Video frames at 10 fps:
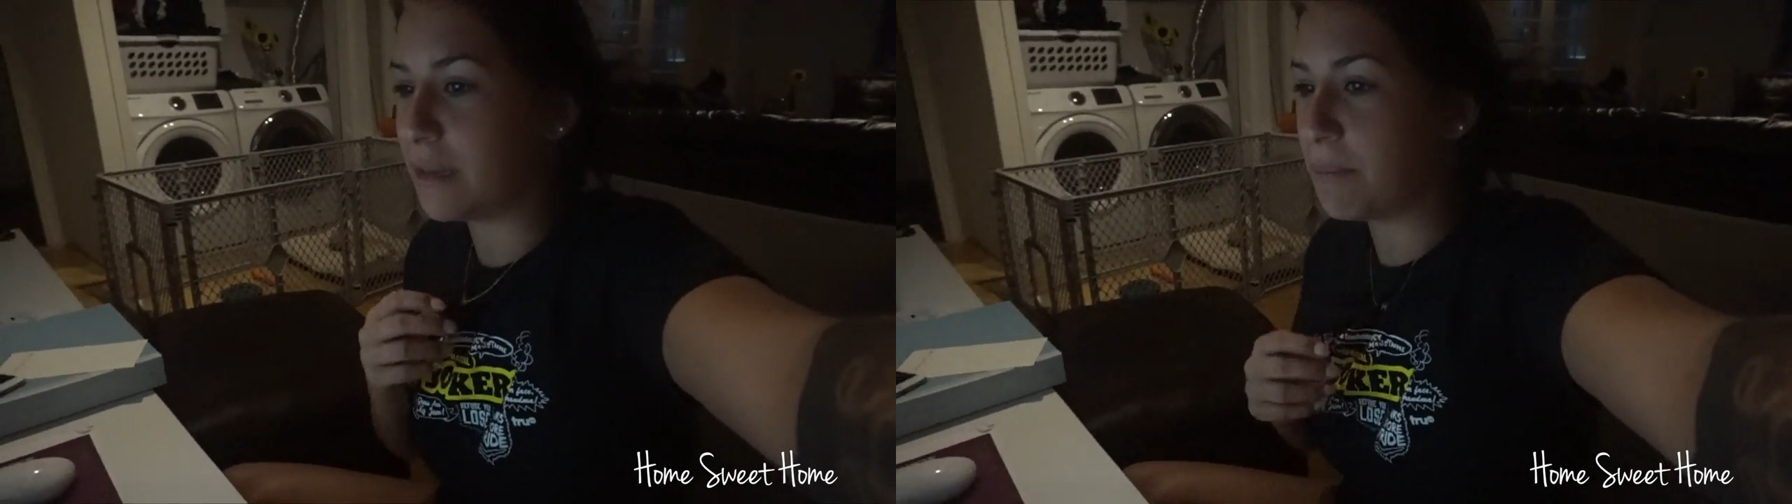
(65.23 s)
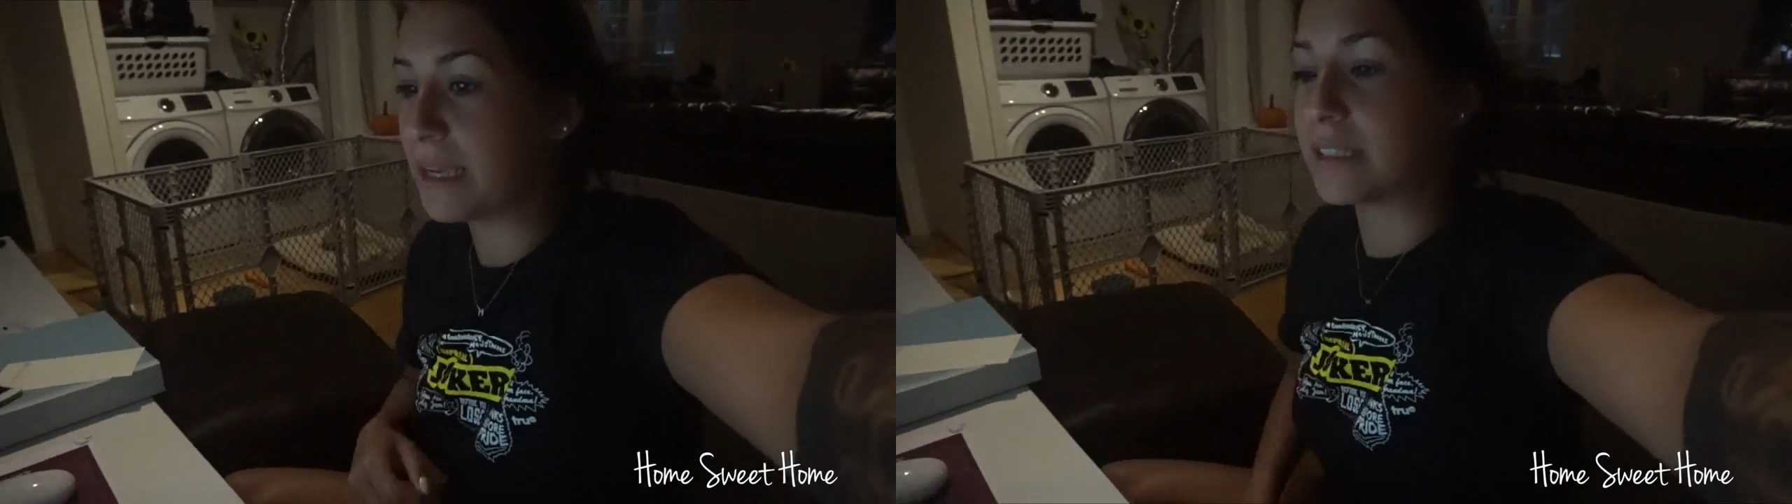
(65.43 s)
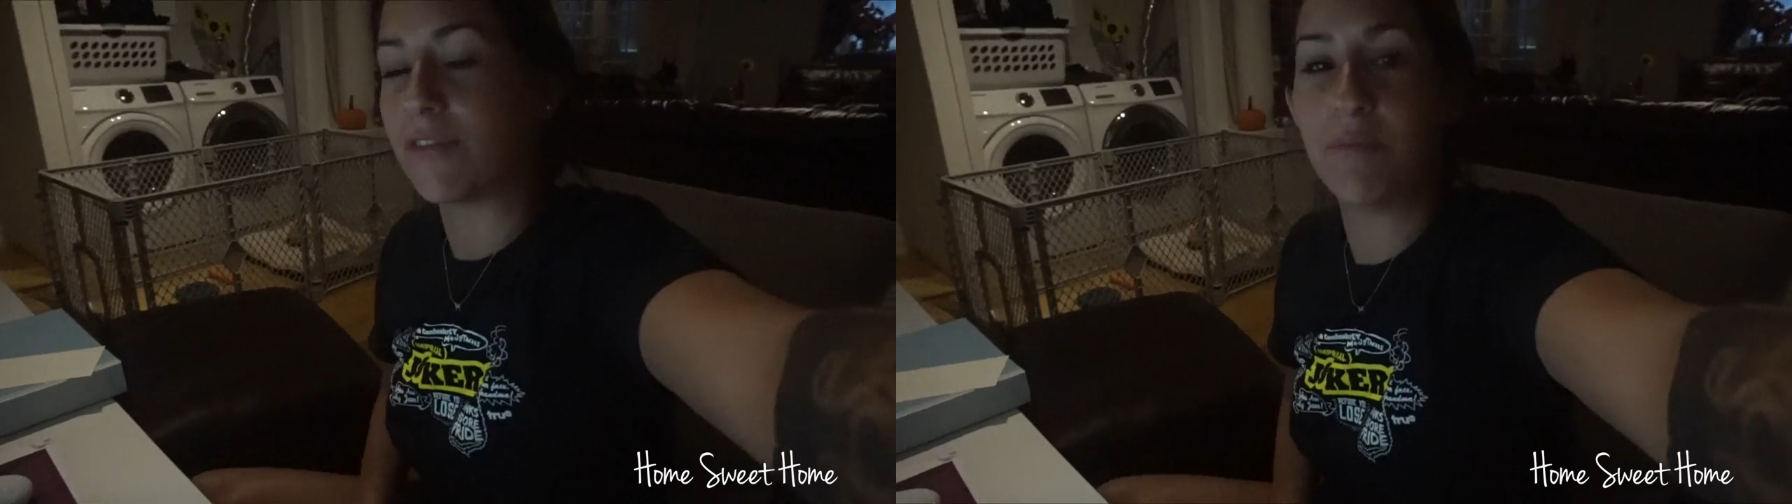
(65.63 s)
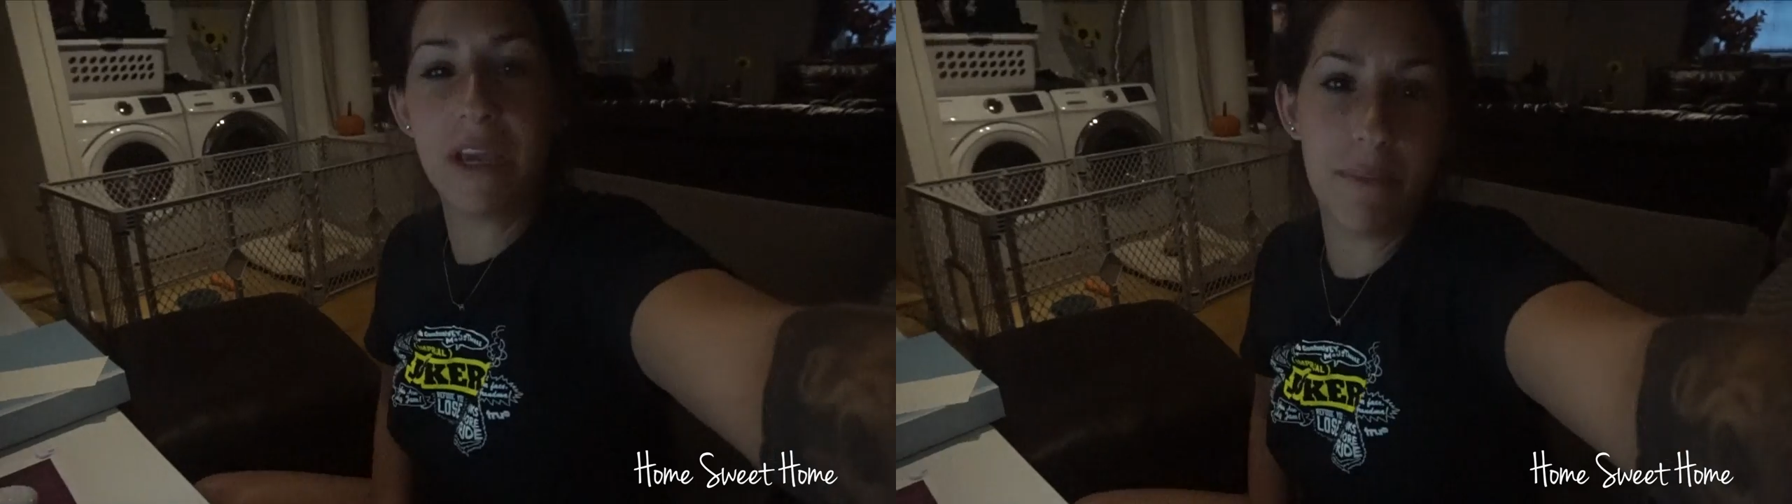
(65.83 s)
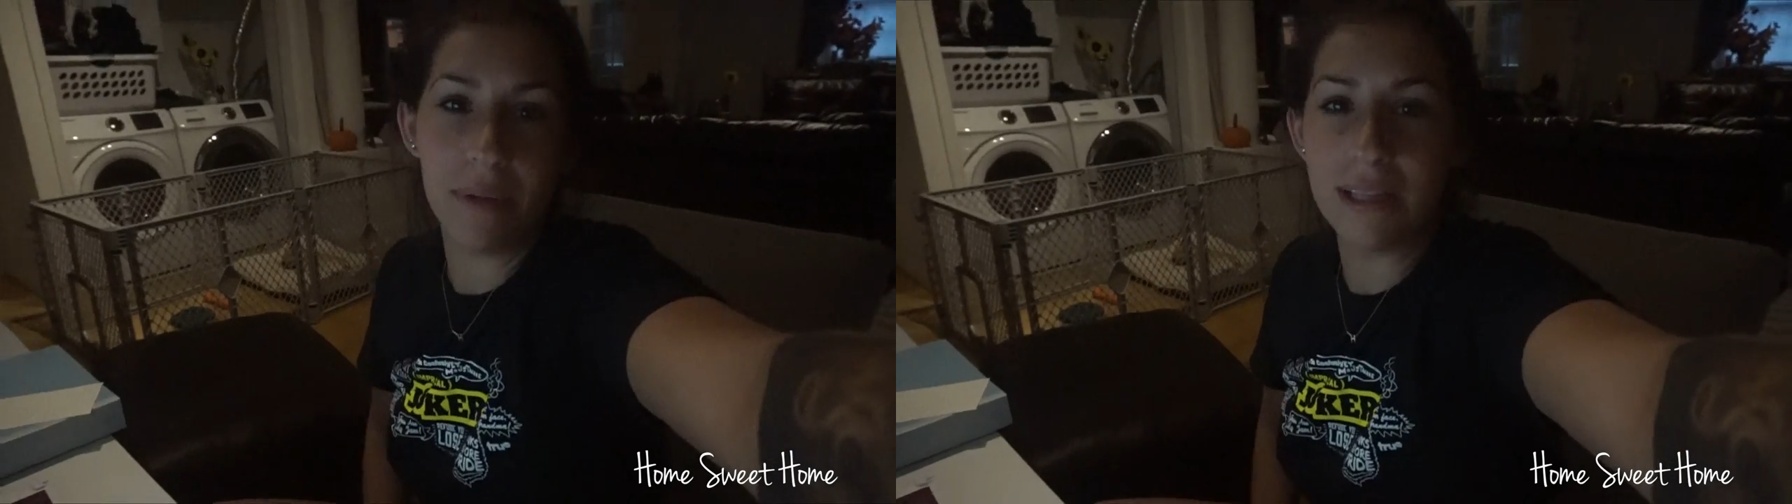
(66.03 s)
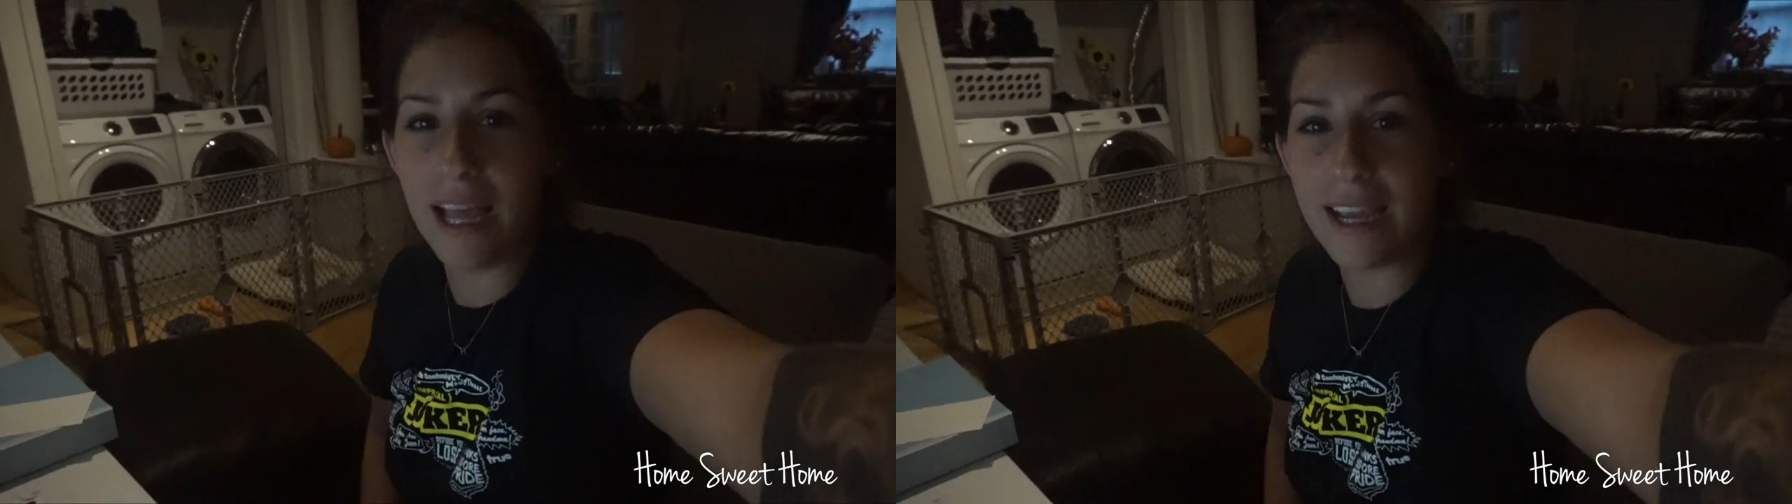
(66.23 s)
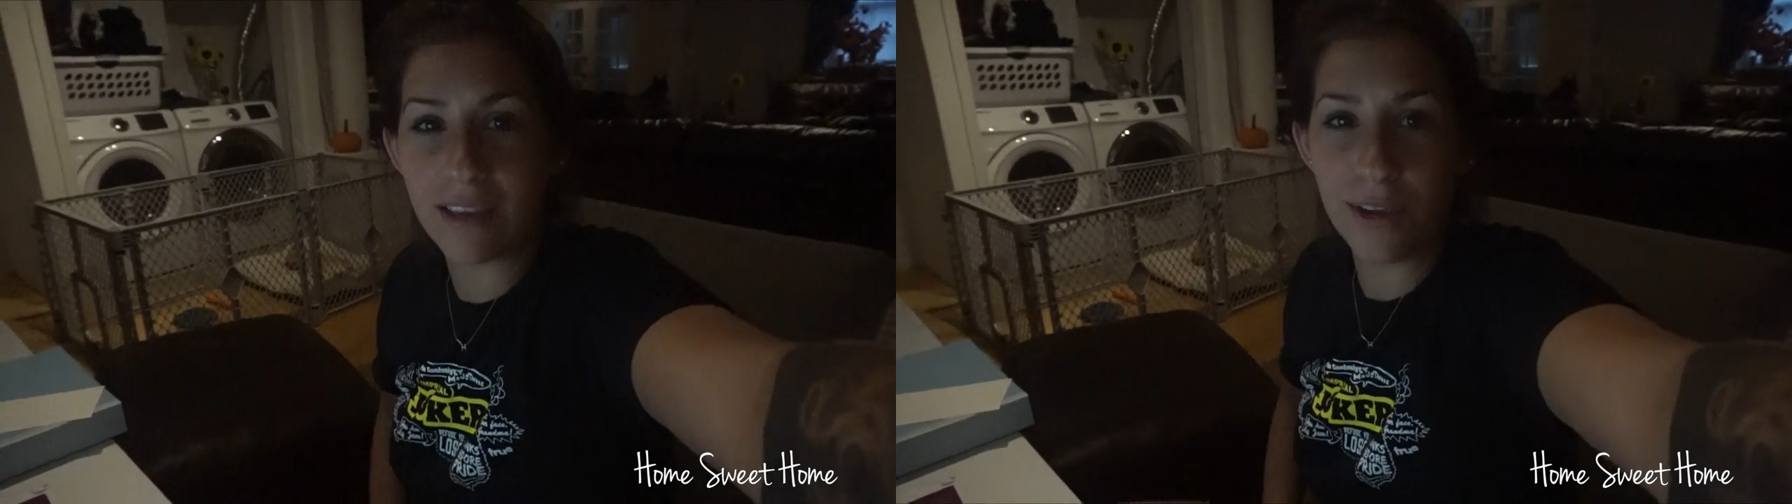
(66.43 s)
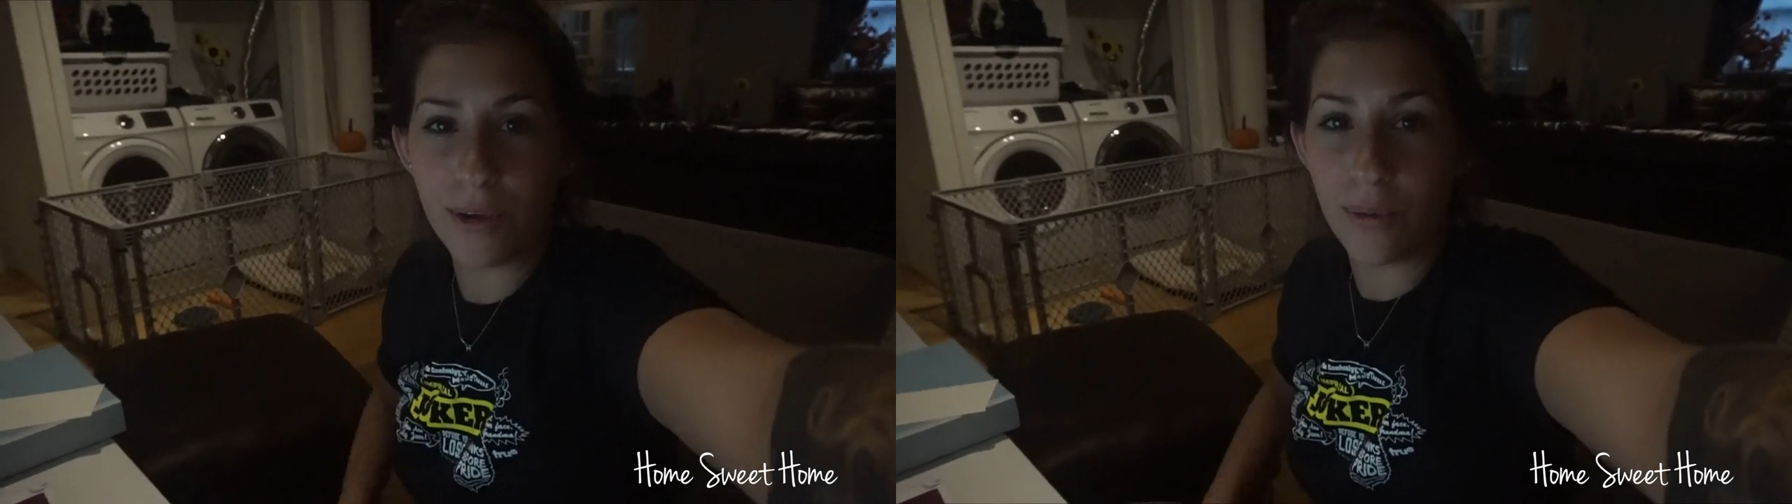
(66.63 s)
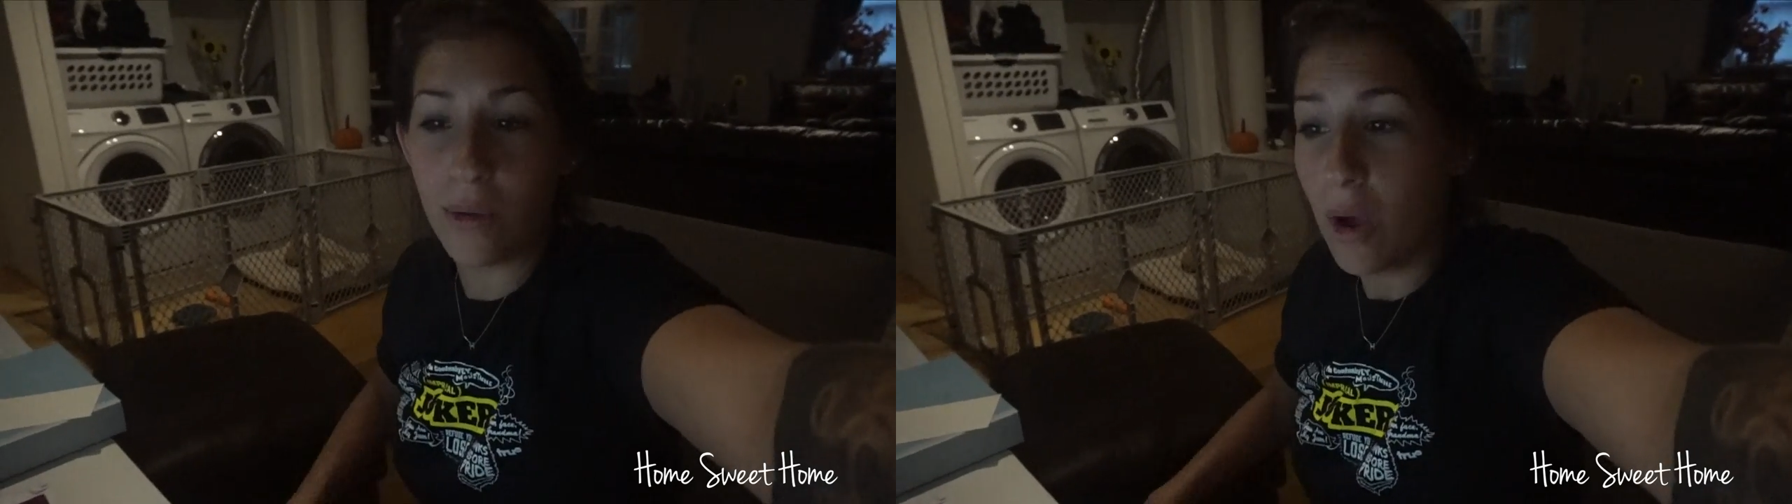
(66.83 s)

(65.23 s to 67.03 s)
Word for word: up because of people like you.